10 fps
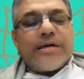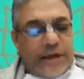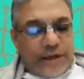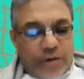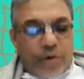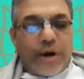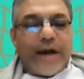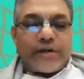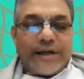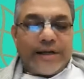It is okay
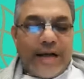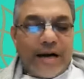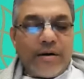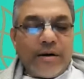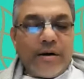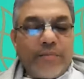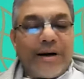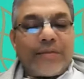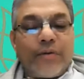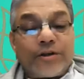to say that,
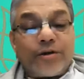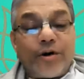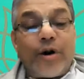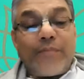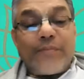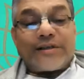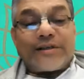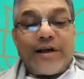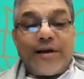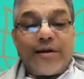but one should not miss
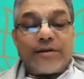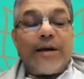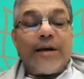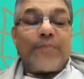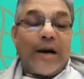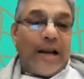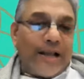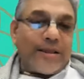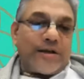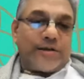saying Jai
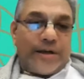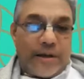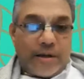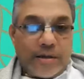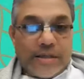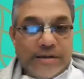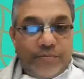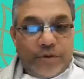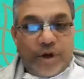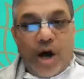Prahlad Narsingha
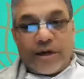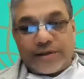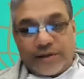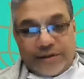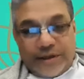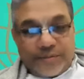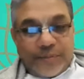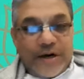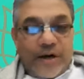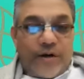because this
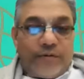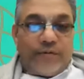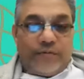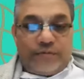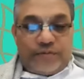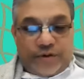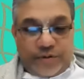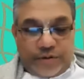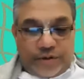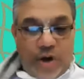particular
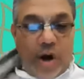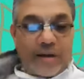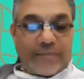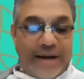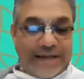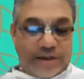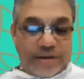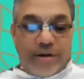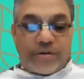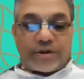song by
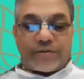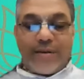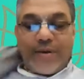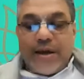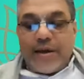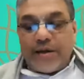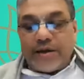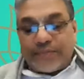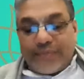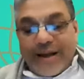Jayadeva Goswami and
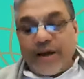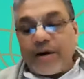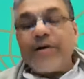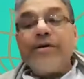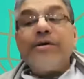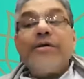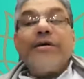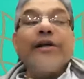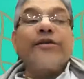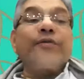this prayer
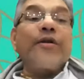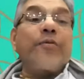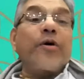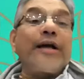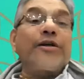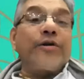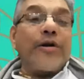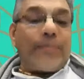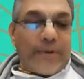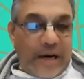is for the protection
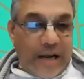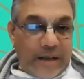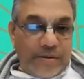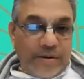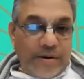of Prahlad